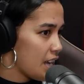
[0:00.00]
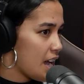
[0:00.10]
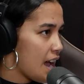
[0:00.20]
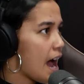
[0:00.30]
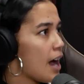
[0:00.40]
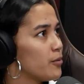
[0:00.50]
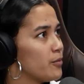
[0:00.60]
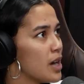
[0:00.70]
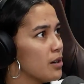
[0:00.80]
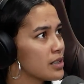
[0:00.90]

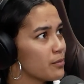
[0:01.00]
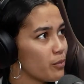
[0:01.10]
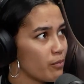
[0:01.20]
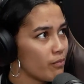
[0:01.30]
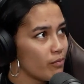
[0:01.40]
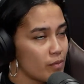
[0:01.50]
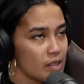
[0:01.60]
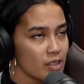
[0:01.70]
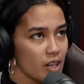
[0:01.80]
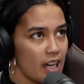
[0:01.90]
Yeah.
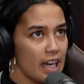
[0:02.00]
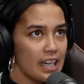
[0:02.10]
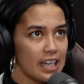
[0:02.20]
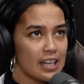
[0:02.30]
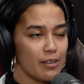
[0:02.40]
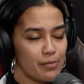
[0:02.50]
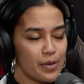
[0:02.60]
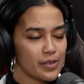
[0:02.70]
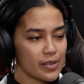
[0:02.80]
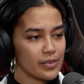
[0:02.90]
Try hit a
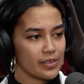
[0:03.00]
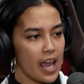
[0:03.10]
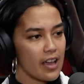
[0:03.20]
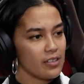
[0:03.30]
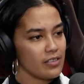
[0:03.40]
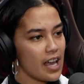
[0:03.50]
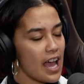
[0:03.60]
personal nail.